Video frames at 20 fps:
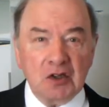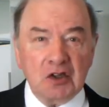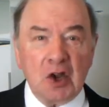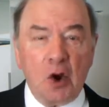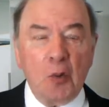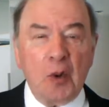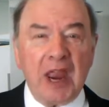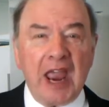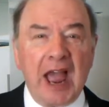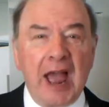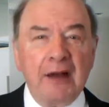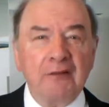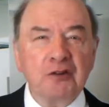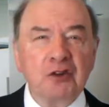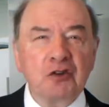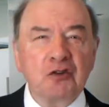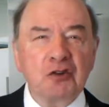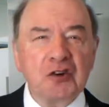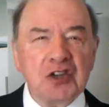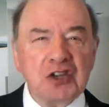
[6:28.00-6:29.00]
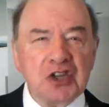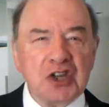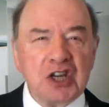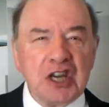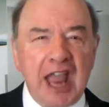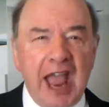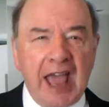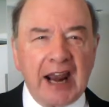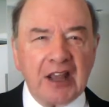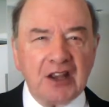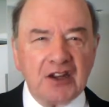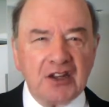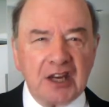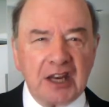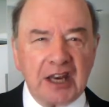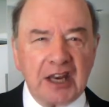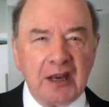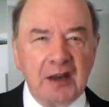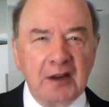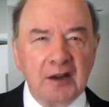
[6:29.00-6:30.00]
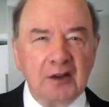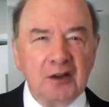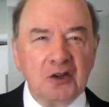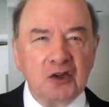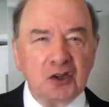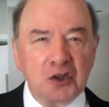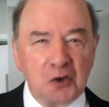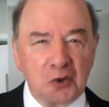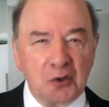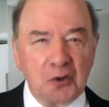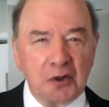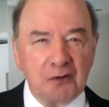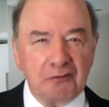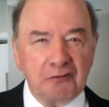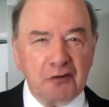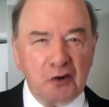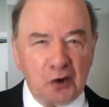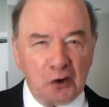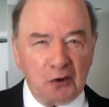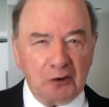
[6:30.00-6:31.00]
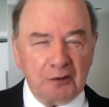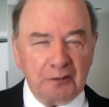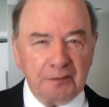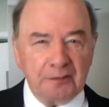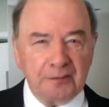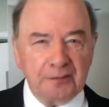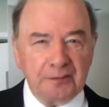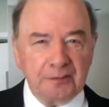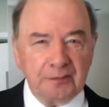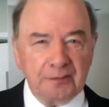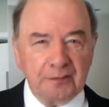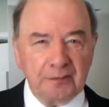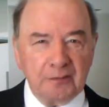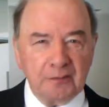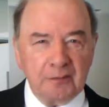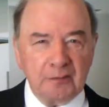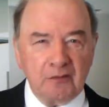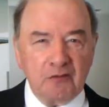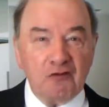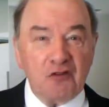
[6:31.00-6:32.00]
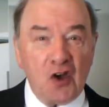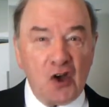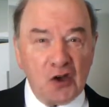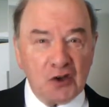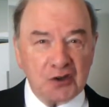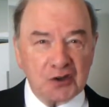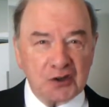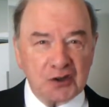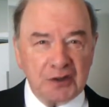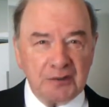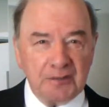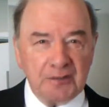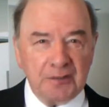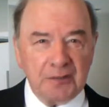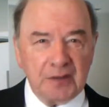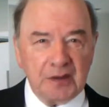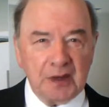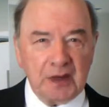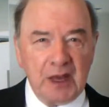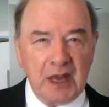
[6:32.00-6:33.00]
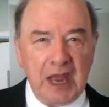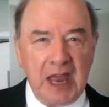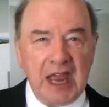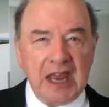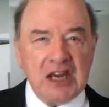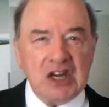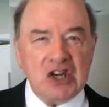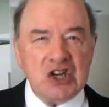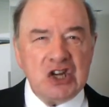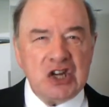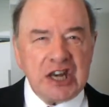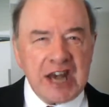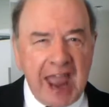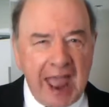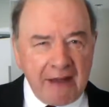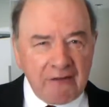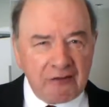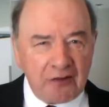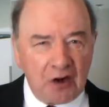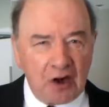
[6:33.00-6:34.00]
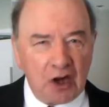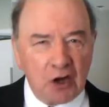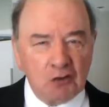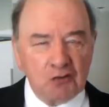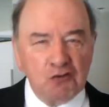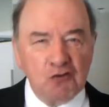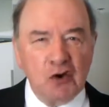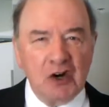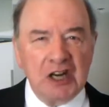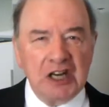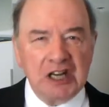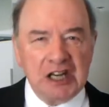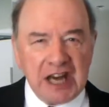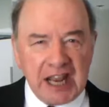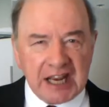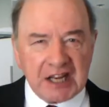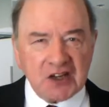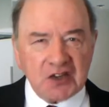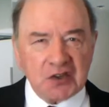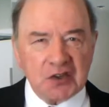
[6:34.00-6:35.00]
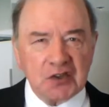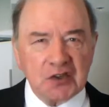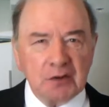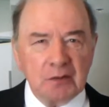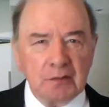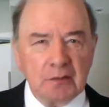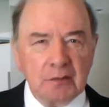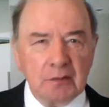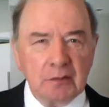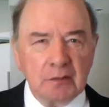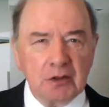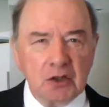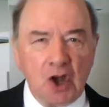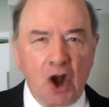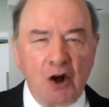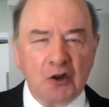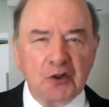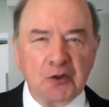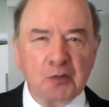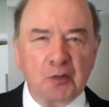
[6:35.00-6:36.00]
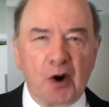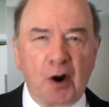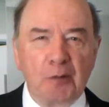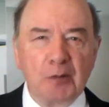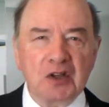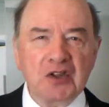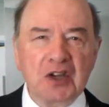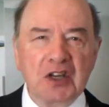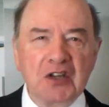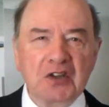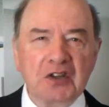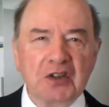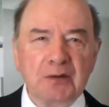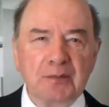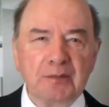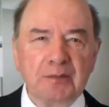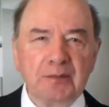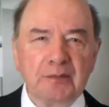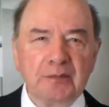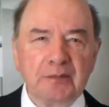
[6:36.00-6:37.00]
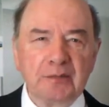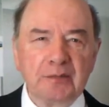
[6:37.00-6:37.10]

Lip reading: so we have Christianity to the full? First, never release God's promises.